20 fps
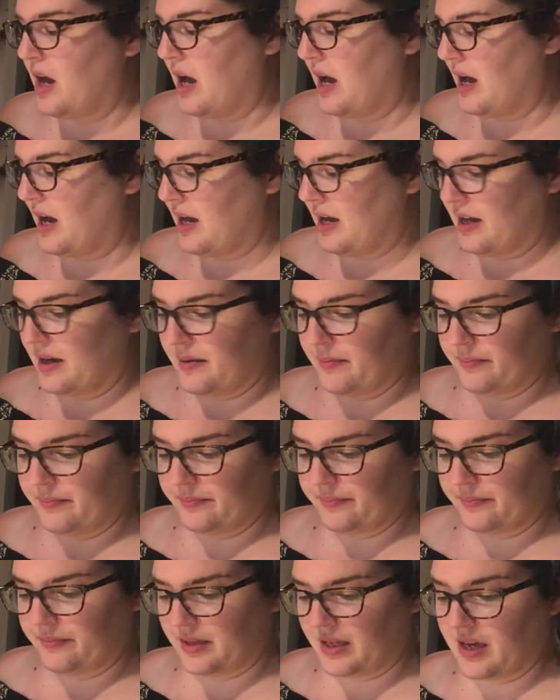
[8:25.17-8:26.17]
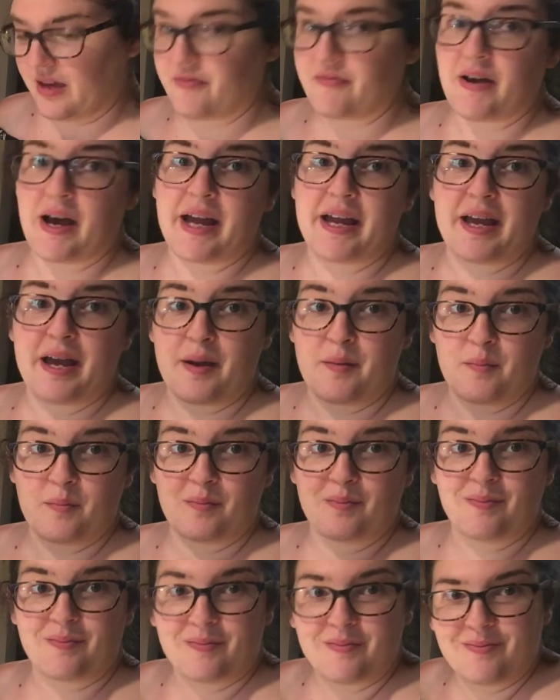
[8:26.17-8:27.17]
um, if I
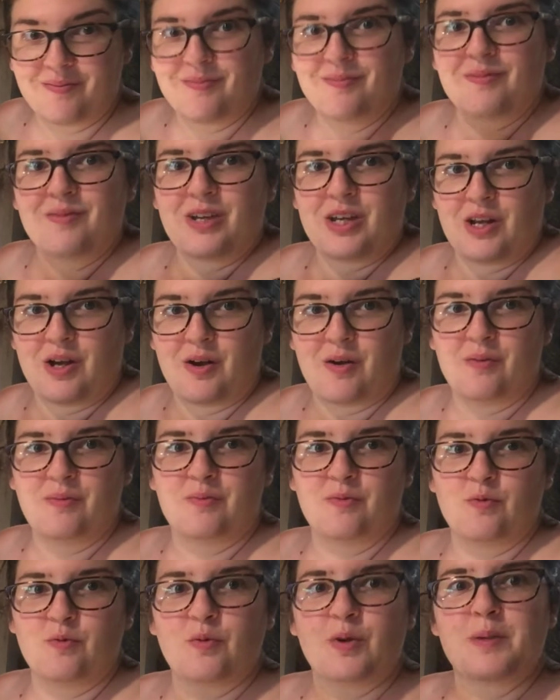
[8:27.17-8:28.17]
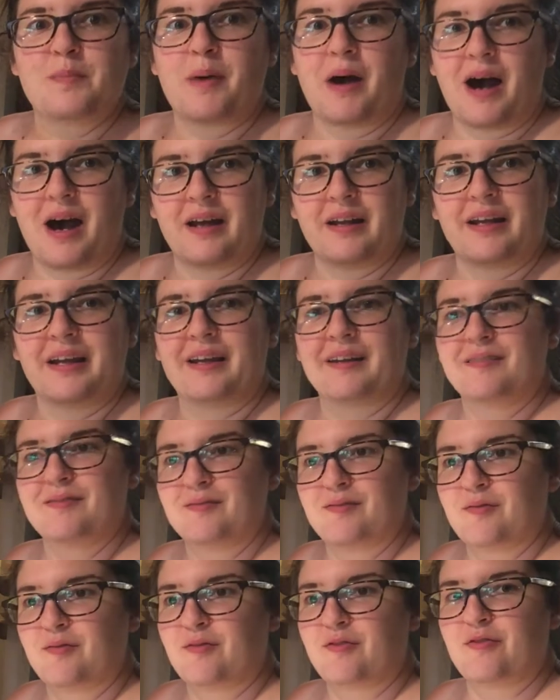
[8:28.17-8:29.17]
am, you know, repotting
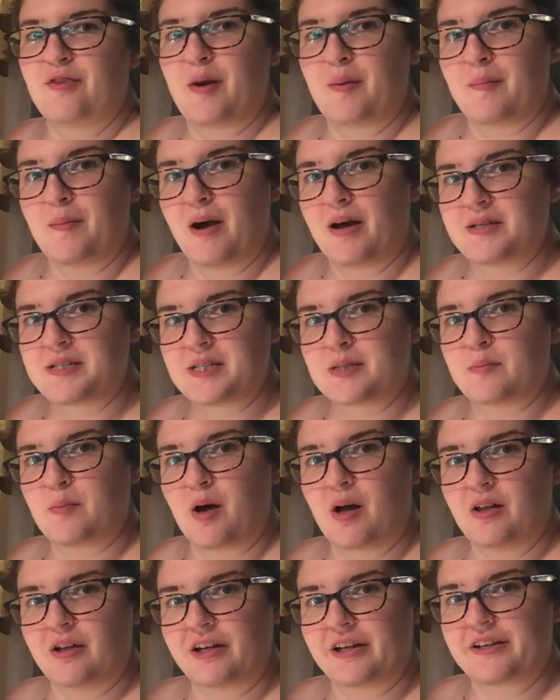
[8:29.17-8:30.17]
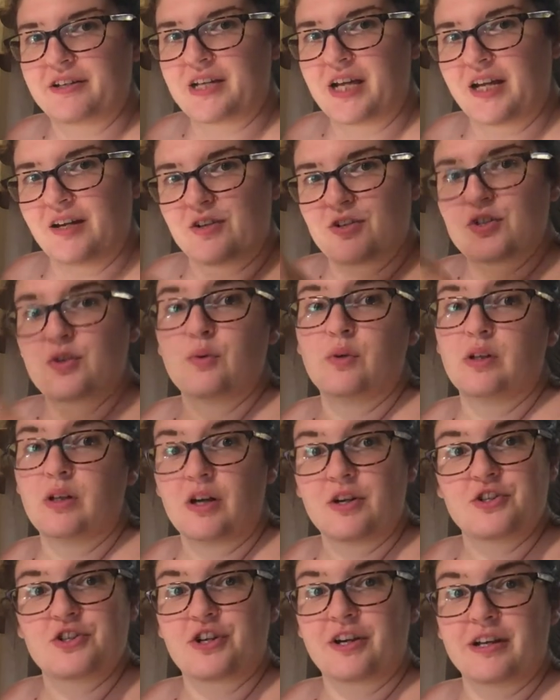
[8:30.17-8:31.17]
from a smaller container to a
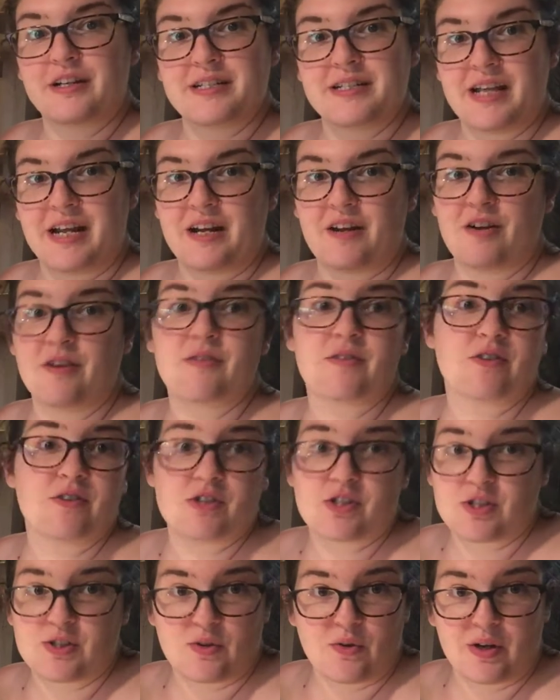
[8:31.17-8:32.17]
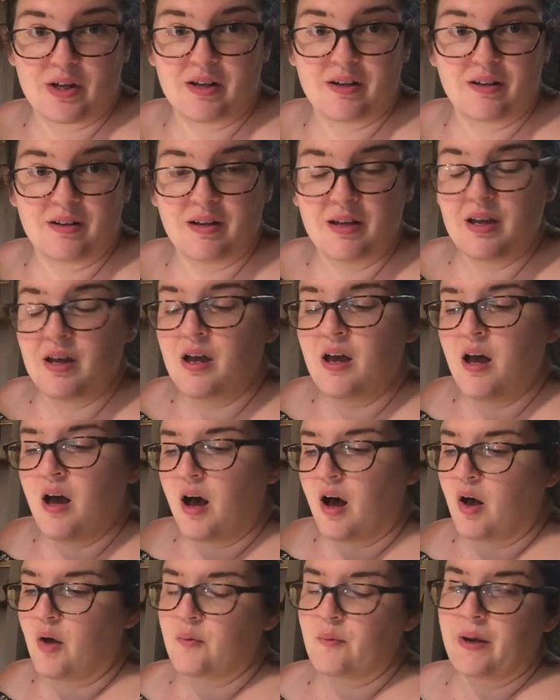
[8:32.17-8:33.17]
larger container and there's soil
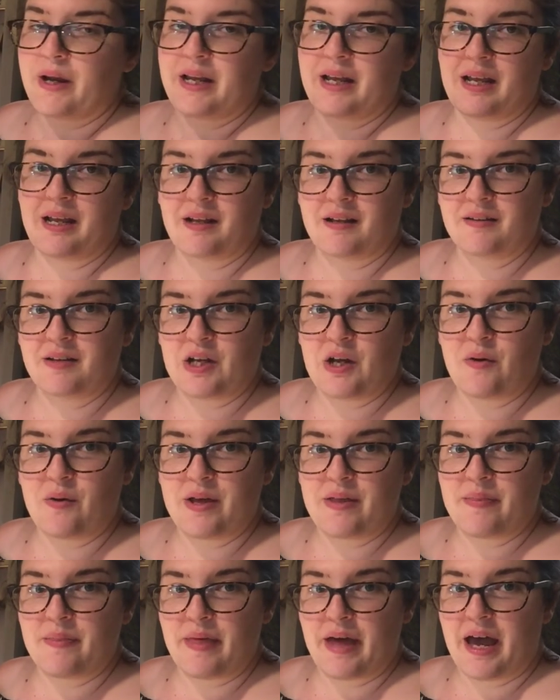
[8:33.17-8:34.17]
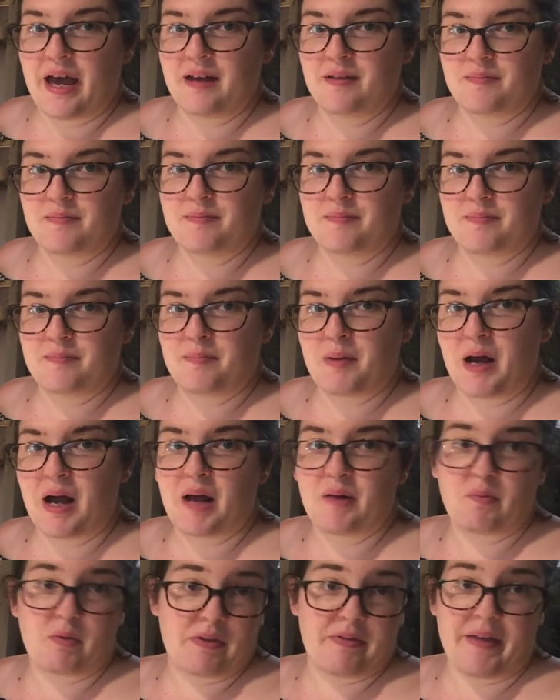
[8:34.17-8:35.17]
already, you know, in that
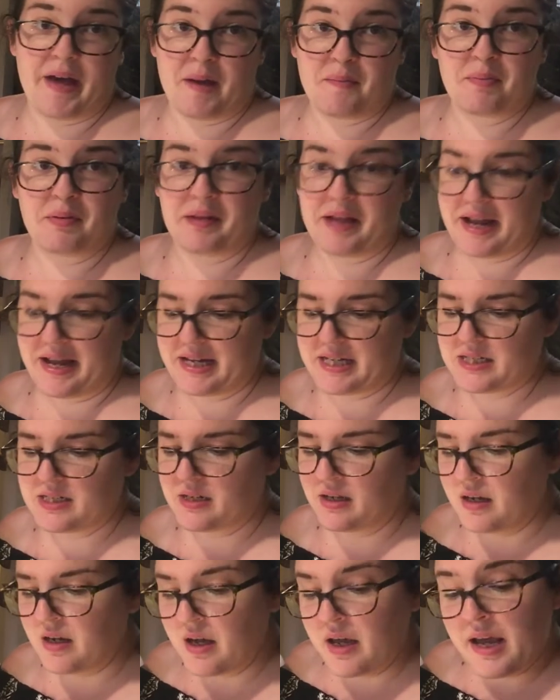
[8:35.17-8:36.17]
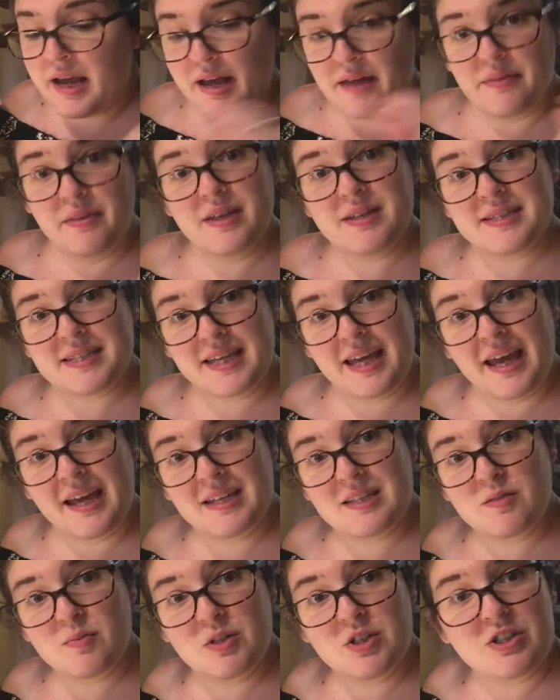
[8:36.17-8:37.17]
pot with that plant. In this
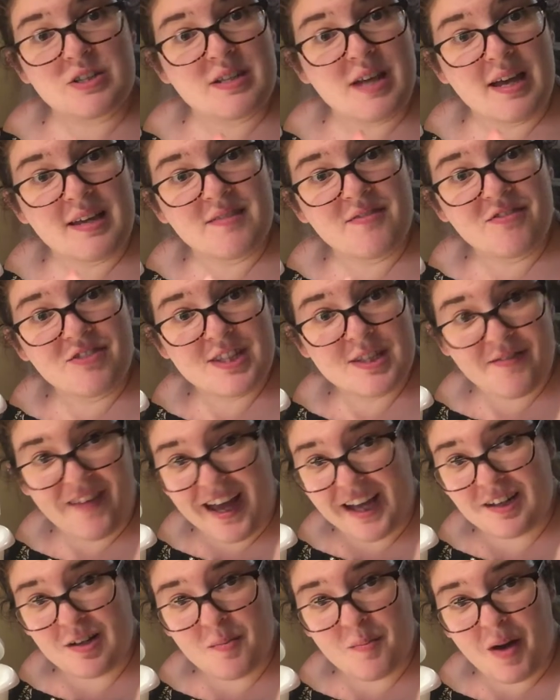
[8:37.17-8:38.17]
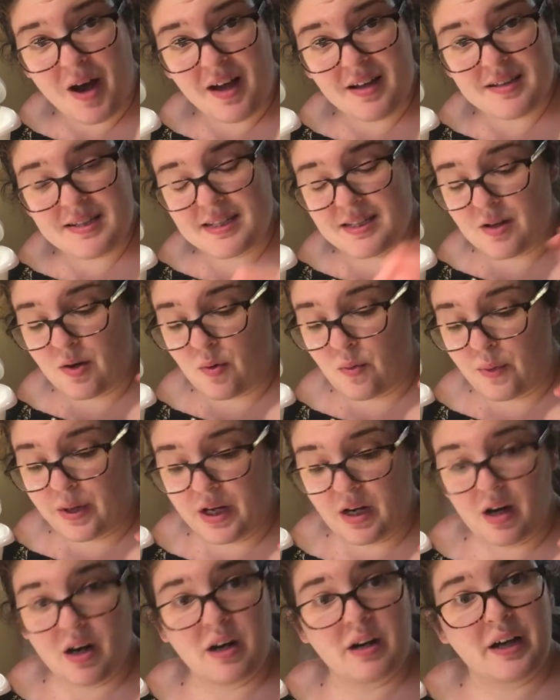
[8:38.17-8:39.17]
case, we just have sphagnum moss, so
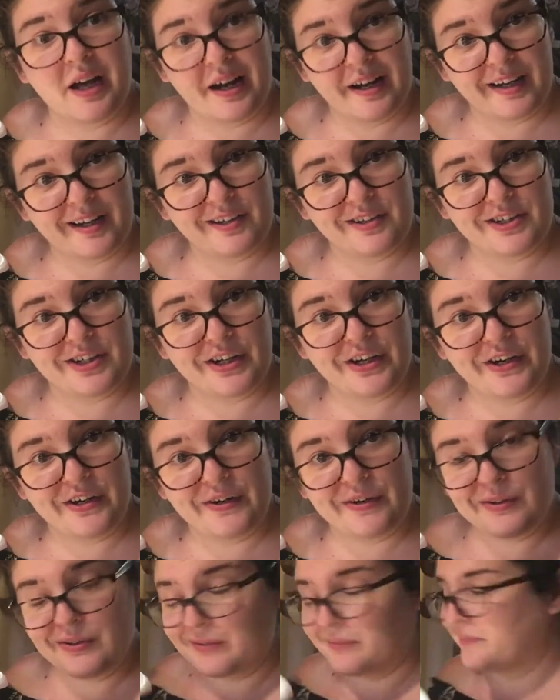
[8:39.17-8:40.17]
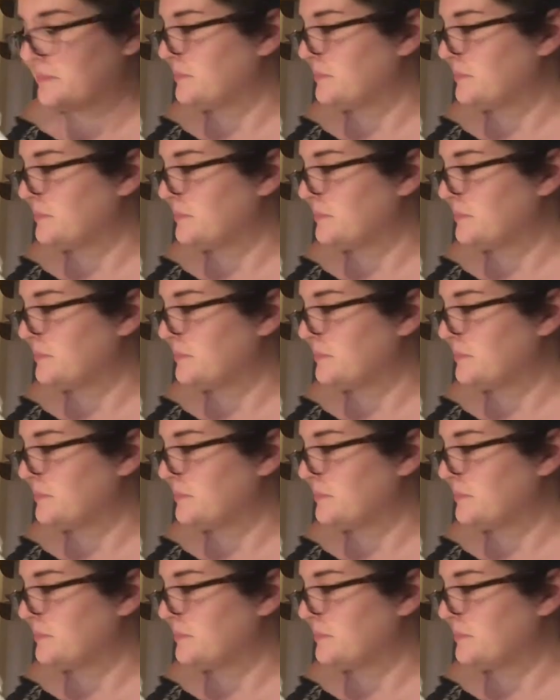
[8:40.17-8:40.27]
we are kind of good to go.